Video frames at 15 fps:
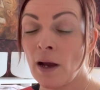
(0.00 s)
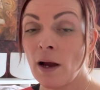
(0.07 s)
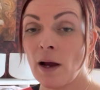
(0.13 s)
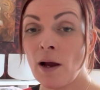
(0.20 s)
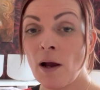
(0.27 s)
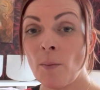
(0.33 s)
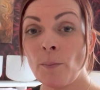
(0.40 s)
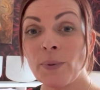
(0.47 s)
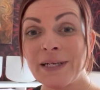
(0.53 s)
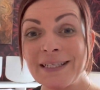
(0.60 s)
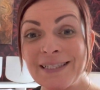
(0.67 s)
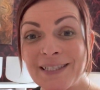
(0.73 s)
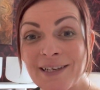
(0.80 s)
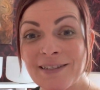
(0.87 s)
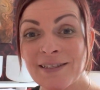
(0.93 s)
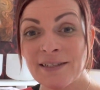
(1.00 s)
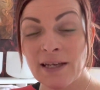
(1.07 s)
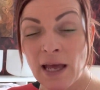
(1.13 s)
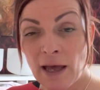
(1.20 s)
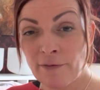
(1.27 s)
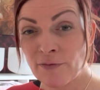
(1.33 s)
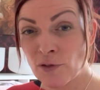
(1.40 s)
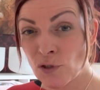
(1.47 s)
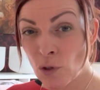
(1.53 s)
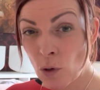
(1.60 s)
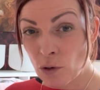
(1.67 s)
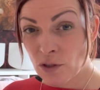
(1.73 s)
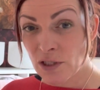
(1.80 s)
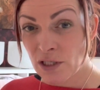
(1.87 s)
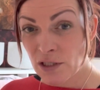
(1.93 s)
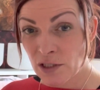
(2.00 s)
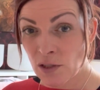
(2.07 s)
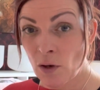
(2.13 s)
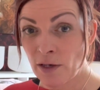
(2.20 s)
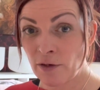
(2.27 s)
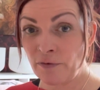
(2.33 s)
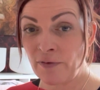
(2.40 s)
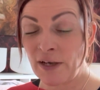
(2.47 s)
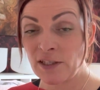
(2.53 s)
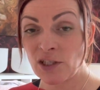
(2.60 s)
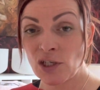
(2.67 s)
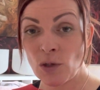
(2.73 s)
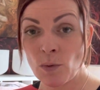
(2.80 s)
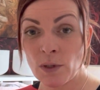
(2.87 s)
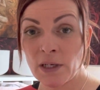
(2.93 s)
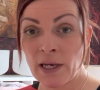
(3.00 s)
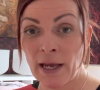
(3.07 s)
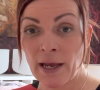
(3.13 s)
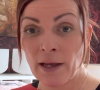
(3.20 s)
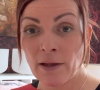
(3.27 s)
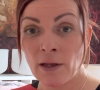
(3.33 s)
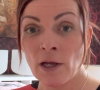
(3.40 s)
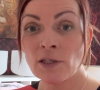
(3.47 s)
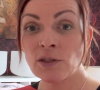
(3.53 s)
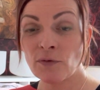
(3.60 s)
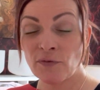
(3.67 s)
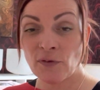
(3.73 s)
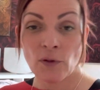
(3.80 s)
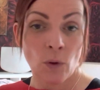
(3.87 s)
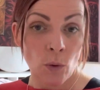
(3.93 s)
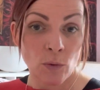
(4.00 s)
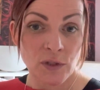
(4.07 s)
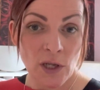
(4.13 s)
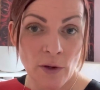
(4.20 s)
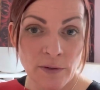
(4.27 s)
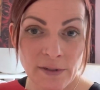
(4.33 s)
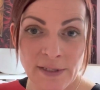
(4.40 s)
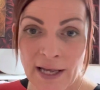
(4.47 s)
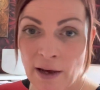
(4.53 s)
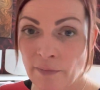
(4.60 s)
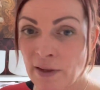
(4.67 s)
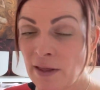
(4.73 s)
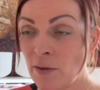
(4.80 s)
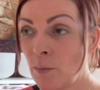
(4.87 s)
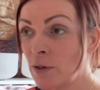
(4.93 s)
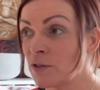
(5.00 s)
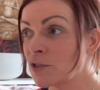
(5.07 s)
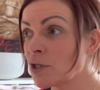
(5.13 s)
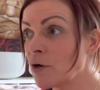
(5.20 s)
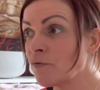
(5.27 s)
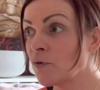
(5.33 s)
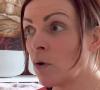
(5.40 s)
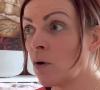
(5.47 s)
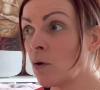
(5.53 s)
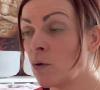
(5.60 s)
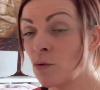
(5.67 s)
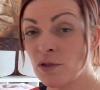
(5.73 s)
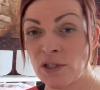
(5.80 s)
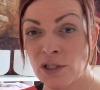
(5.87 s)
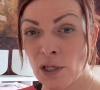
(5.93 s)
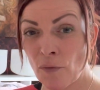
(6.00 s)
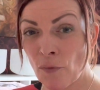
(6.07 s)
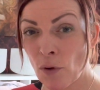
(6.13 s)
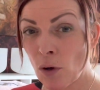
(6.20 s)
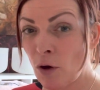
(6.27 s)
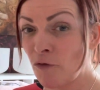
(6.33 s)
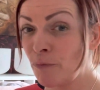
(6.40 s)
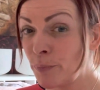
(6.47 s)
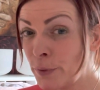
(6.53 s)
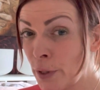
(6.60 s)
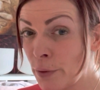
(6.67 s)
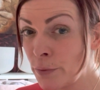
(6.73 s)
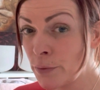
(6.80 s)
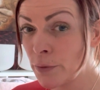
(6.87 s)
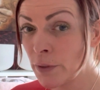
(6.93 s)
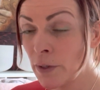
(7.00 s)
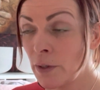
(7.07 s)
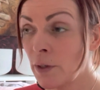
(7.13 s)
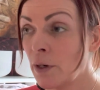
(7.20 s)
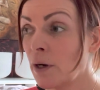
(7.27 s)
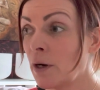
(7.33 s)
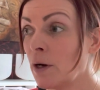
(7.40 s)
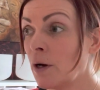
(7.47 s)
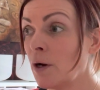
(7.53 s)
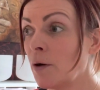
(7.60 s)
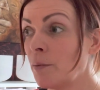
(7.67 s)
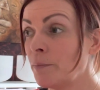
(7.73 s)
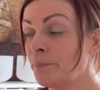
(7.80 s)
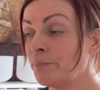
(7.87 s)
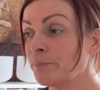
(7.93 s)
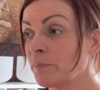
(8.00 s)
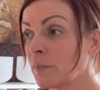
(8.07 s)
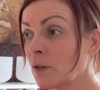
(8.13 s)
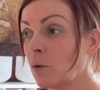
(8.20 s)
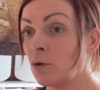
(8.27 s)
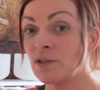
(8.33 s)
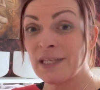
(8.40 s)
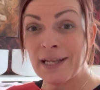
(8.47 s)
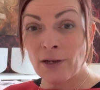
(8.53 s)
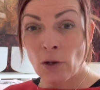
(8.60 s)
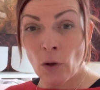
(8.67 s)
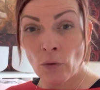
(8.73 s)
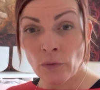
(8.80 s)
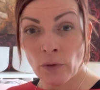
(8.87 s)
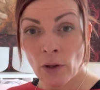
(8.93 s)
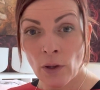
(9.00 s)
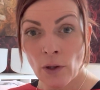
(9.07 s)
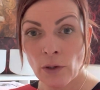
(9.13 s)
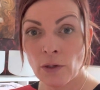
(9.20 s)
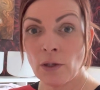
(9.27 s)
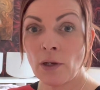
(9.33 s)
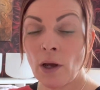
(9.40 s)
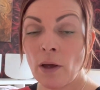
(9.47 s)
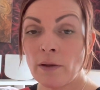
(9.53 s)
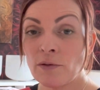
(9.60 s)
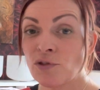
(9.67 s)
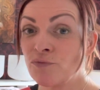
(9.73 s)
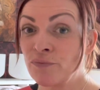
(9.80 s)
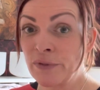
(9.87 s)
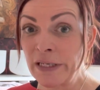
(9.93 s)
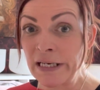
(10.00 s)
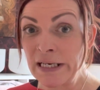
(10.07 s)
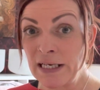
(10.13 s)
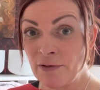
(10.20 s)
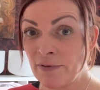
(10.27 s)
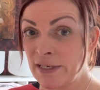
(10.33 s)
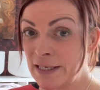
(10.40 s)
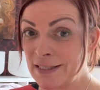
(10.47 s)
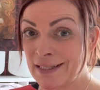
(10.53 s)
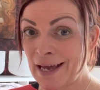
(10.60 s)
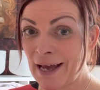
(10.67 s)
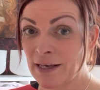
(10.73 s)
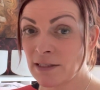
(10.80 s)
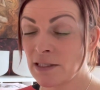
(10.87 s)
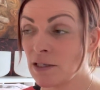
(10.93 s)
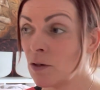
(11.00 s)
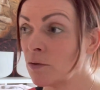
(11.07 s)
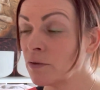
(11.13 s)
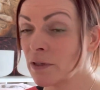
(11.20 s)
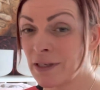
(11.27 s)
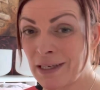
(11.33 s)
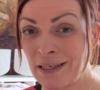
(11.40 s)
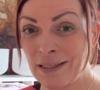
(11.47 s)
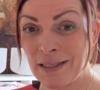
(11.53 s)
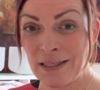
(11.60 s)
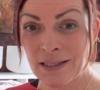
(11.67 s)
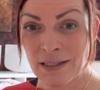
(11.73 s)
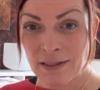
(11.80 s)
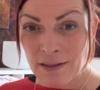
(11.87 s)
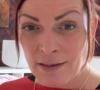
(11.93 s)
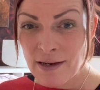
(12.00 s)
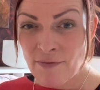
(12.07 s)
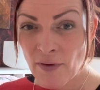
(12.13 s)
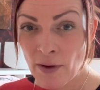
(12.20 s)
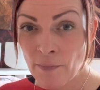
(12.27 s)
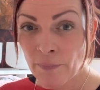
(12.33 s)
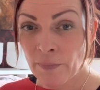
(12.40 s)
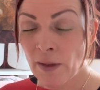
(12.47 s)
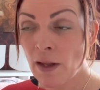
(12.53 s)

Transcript: But it doesn't have the toxic side effects that you would get. So for the horse owners out there, the ones that have got horses that are on a lot of bute or Danilon, you know, it's really, really taxing on the kidneys and the liver.